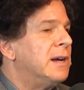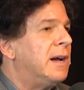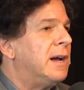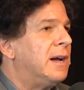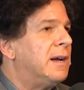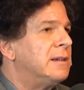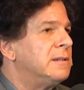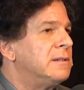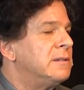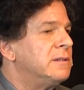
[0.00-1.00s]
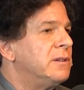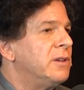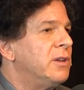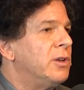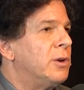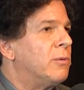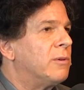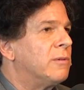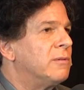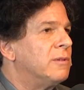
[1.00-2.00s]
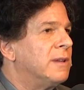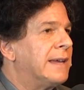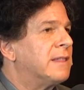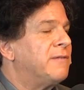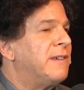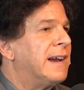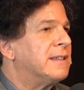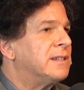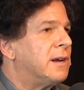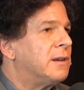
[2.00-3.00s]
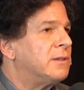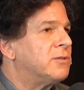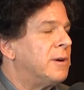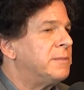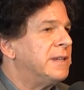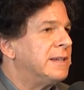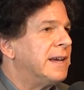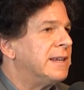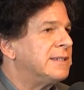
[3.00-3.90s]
uh, you know, like the fact that Donald Trump didn't get